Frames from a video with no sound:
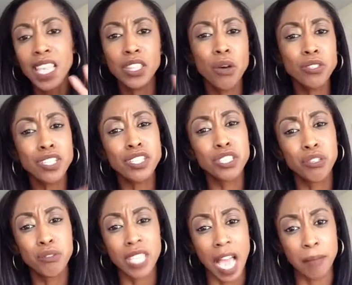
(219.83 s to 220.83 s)
those are the
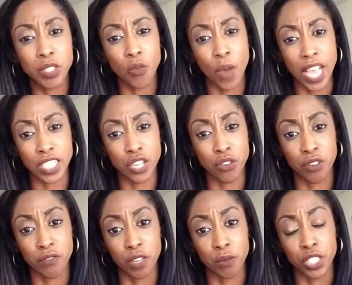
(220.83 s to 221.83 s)
two types of ways that you
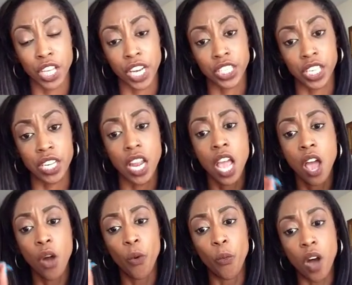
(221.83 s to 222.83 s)
could feel rejection.
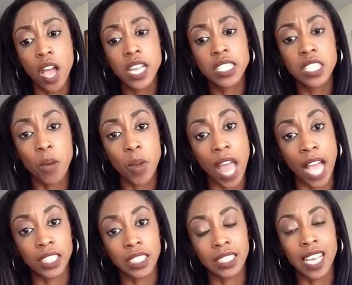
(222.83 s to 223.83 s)
One, someone
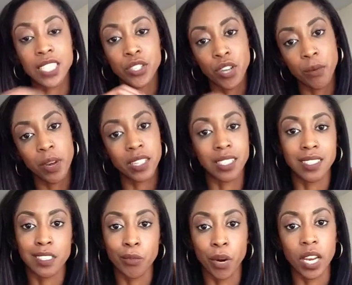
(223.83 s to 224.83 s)
actually says, you know what, this
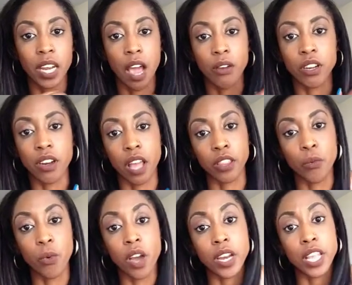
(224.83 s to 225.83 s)
isn't working out, you're not the
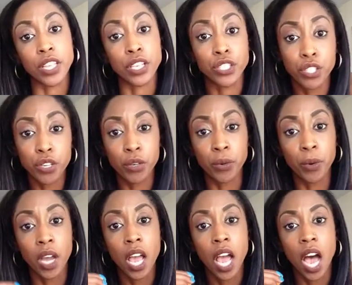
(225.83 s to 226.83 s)
one. And then
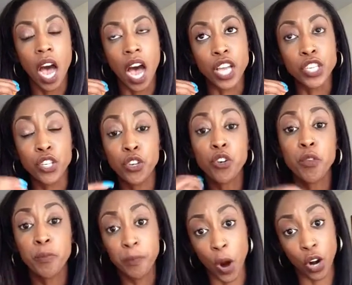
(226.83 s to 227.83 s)
two,
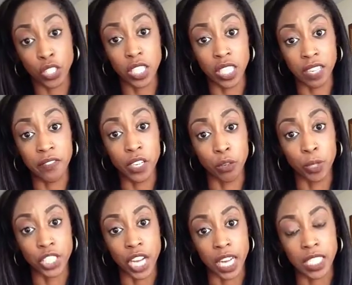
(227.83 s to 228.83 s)
you personally feel
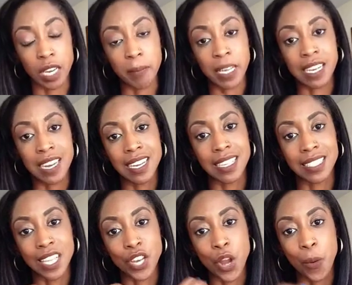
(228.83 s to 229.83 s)
rejected
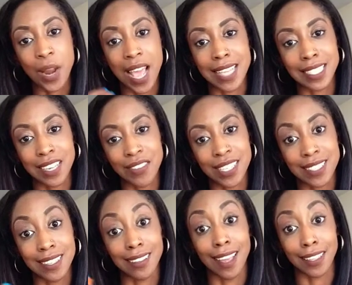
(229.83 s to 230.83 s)
because no one has even
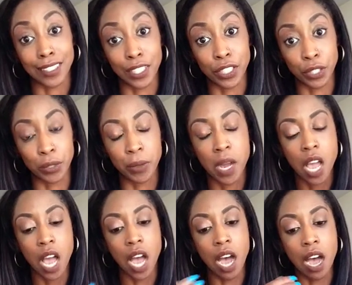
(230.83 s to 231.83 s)
selected you
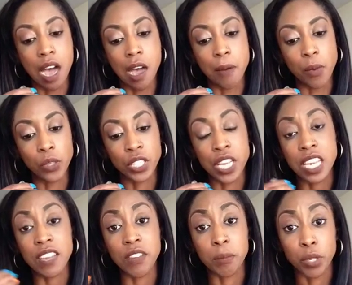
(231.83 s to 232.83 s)
to
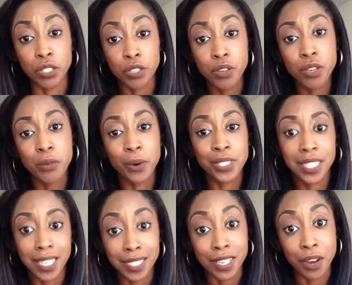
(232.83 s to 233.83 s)
even pursue you or
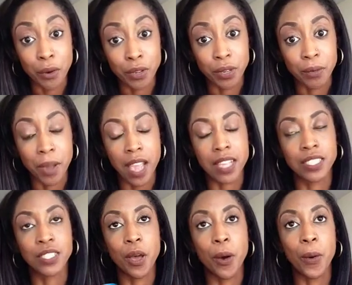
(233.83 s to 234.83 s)
to get to know you.
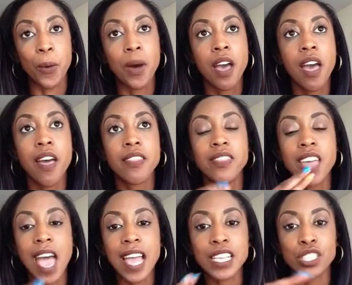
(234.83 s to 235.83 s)
And so
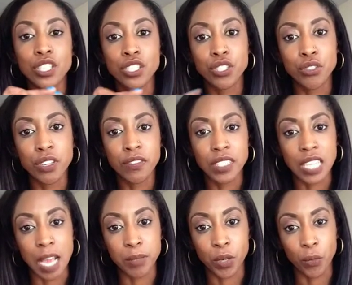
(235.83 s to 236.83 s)
that is just two different
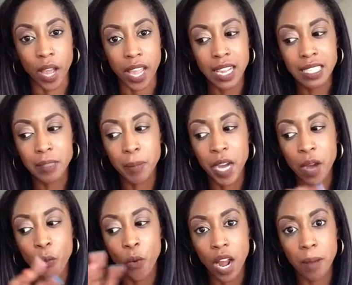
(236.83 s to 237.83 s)
types of ways.
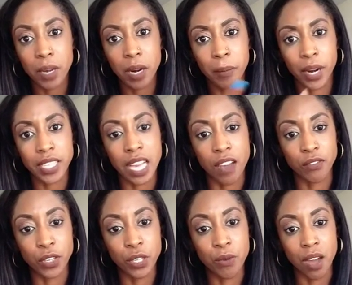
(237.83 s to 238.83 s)
But what I'm going to break down
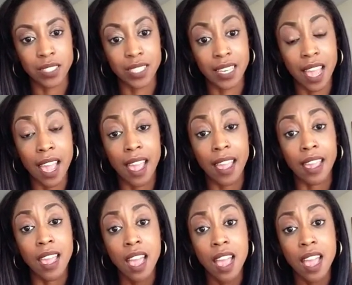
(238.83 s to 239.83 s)
for you all today